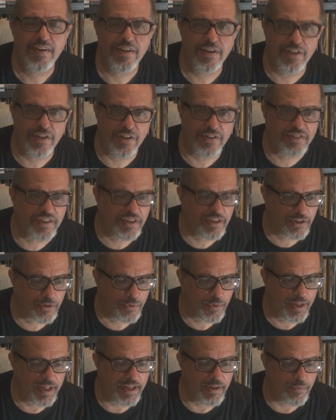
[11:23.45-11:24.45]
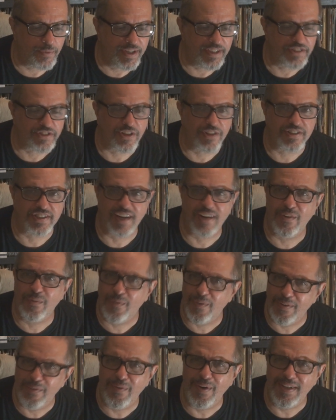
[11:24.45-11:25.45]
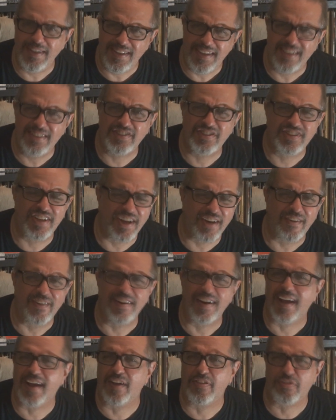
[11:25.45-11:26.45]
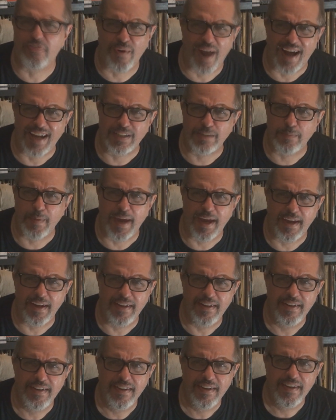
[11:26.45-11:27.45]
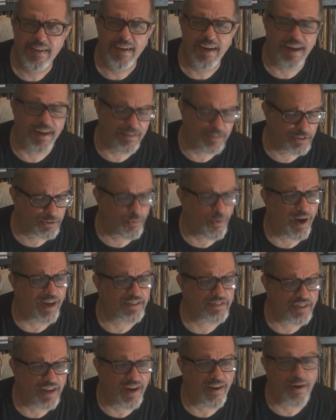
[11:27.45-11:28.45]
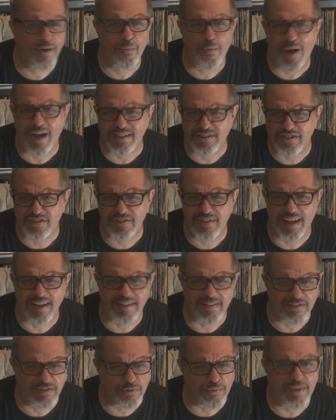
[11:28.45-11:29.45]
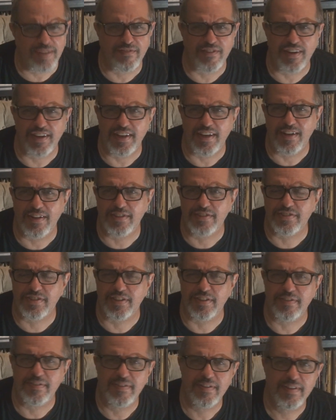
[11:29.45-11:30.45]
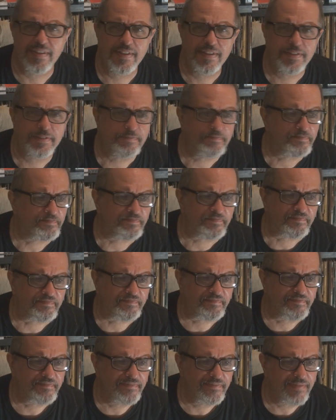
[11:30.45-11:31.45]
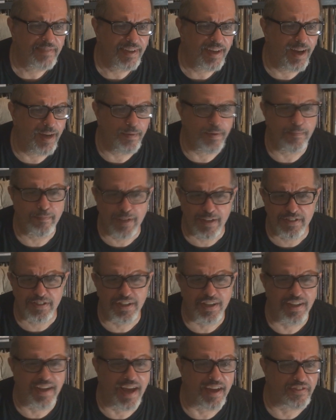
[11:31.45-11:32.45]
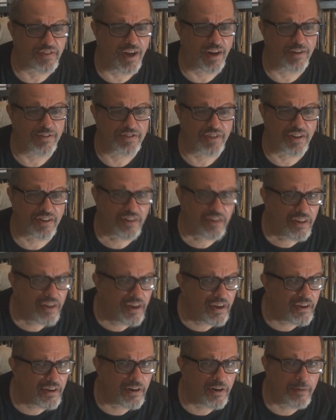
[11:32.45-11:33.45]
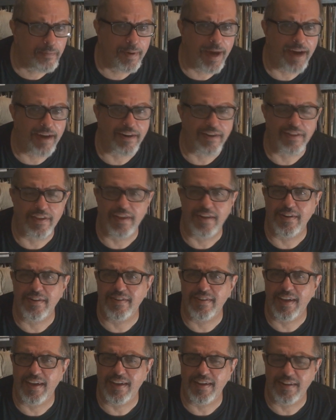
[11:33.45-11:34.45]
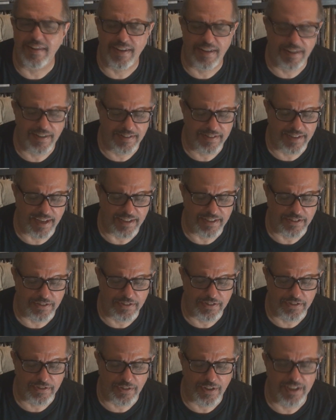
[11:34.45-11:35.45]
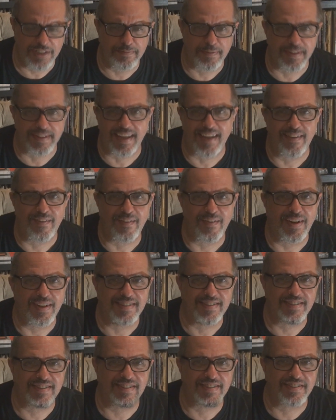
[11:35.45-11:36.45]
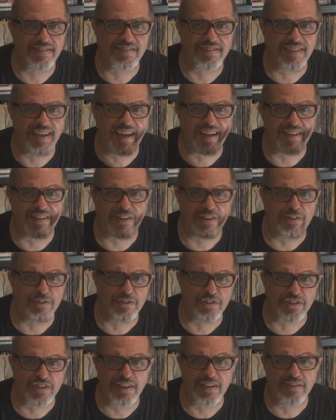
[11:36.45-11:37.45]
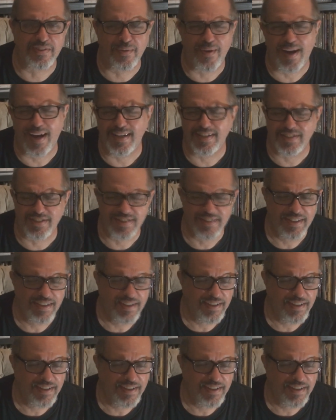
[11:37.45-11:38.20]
you know, did a little re research. I go, wasn't this singer in like a thrash band? And it was Watchtower. I watched like three videos and I mean, musically, I thought it was a little better than than uh, Dangerous Toys, but they went to this technical shit thrash,